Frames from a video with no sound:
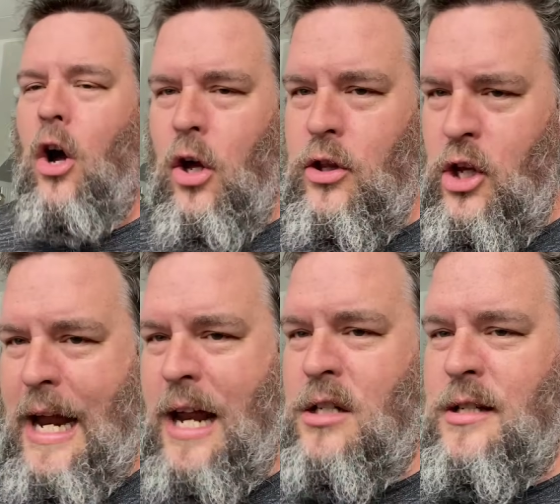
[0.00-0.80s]
the
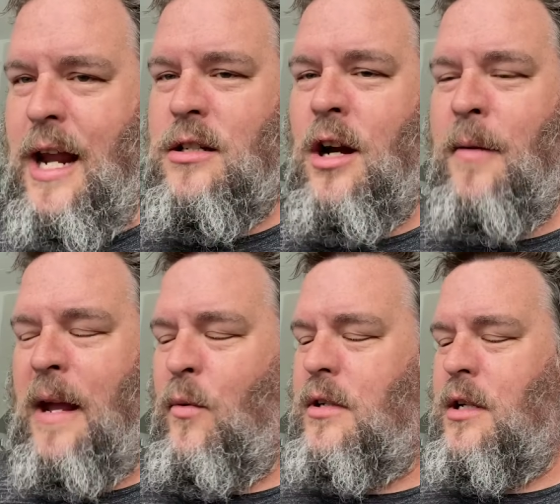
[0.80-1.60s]
United States Army,
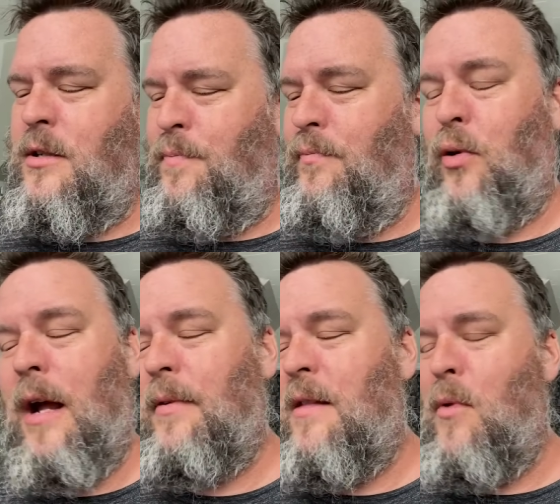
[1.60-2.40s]
which is
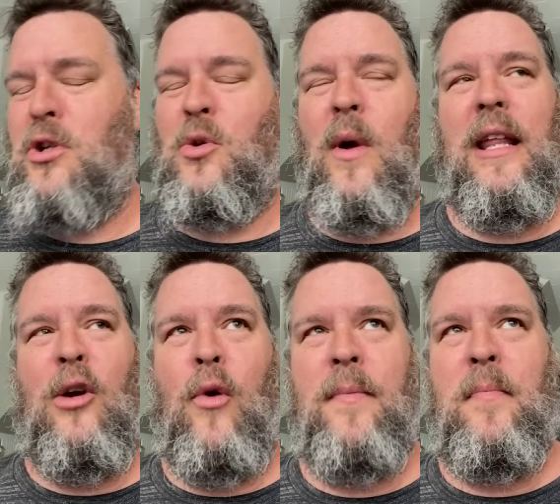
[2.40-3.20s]
probably the most
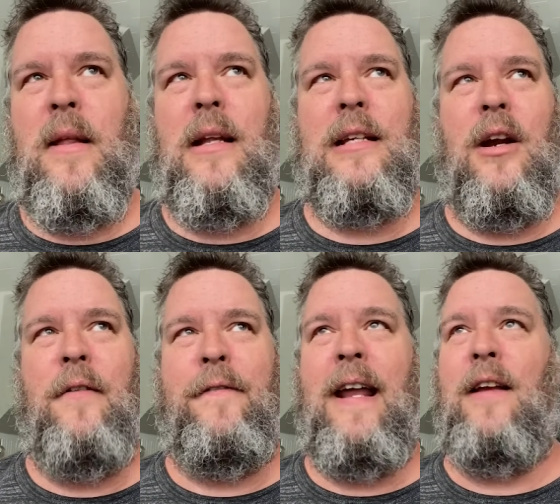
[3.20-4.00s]
well-equipped military
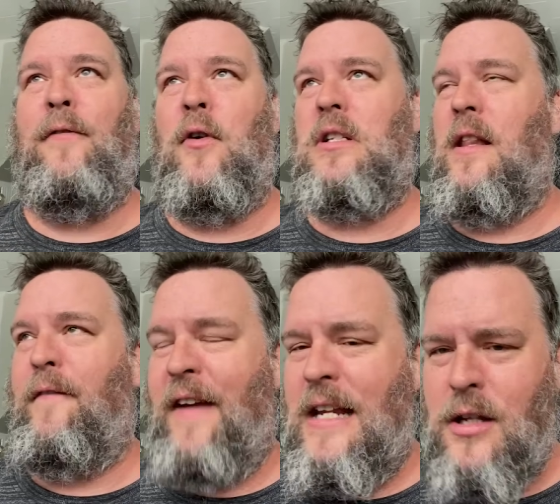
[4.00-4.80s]
fighting force on the
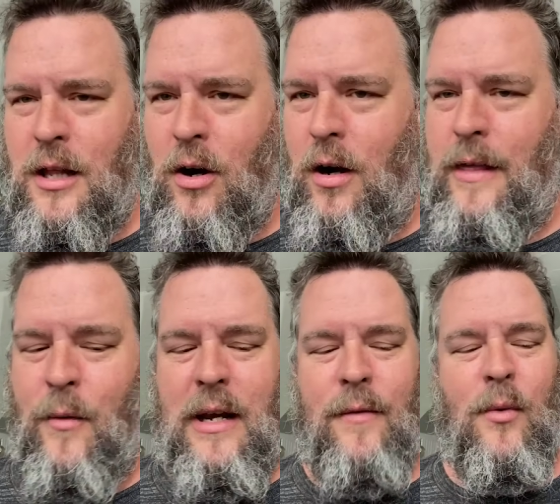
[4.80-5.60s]
face of the earth, I
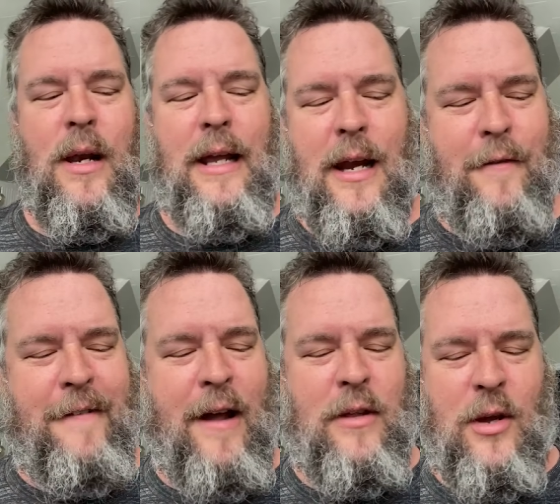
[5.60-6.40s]
would never want to get in a
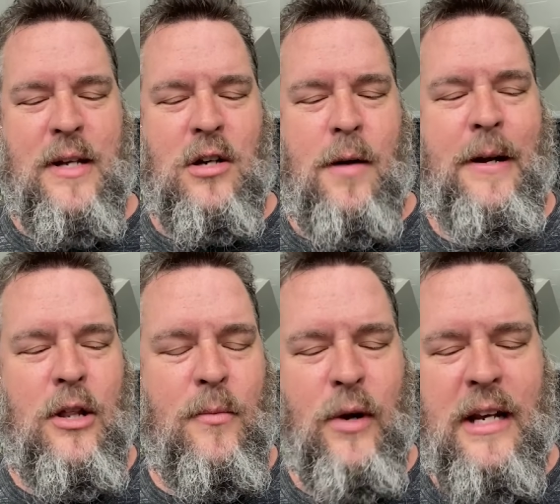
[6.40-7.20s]
fight with the U.S. Army or
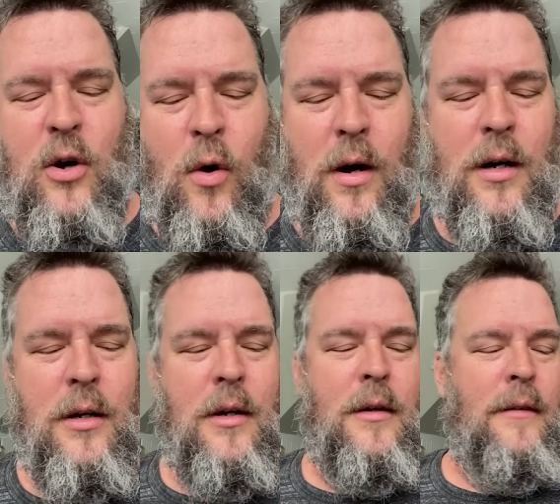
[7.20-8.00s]
the Marine Corps.
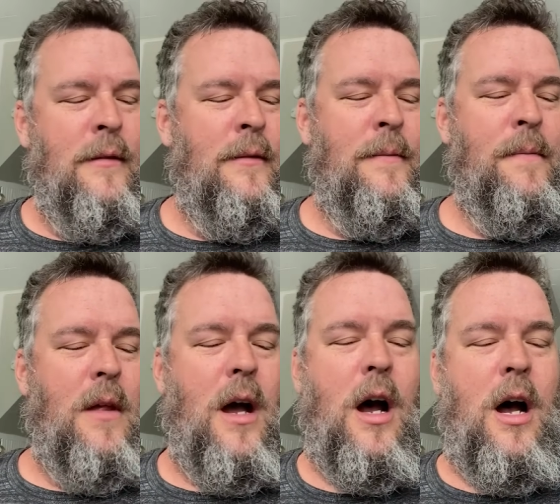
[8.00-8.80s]

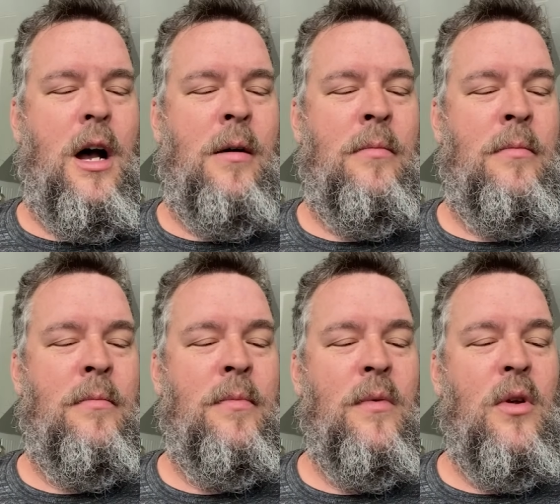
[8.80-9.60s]

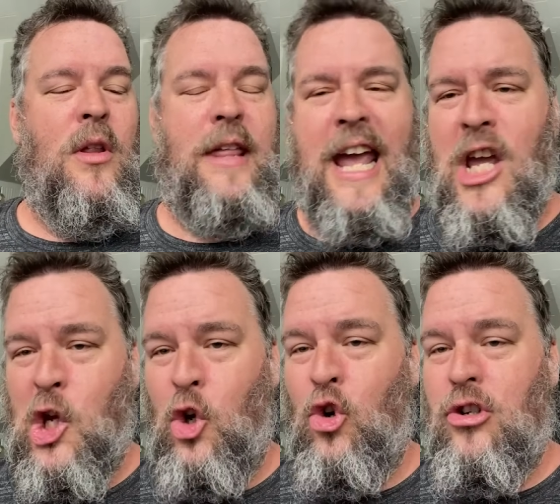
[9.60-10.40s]
Um, they
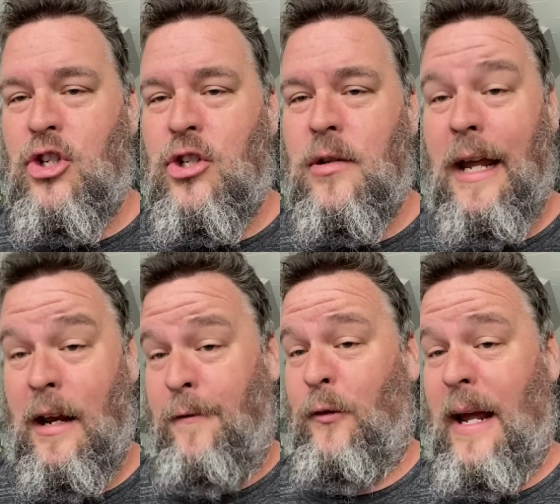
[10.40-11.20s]
use
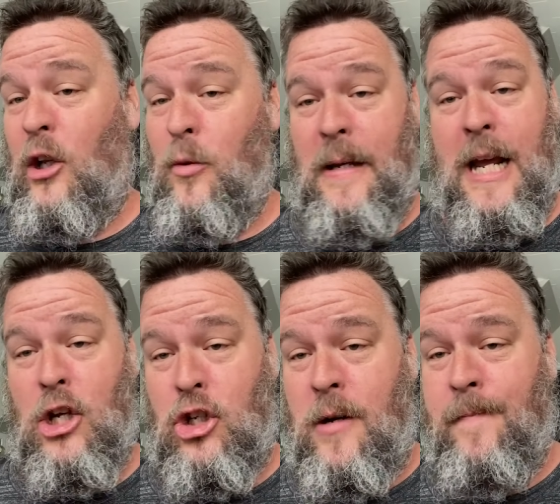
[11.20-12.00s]
infrared
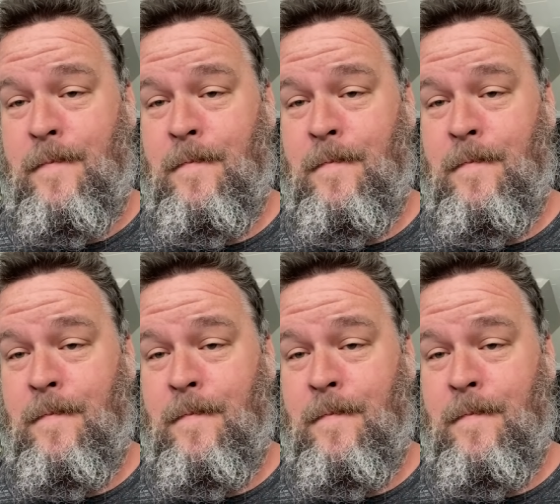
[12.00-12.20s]
illumination,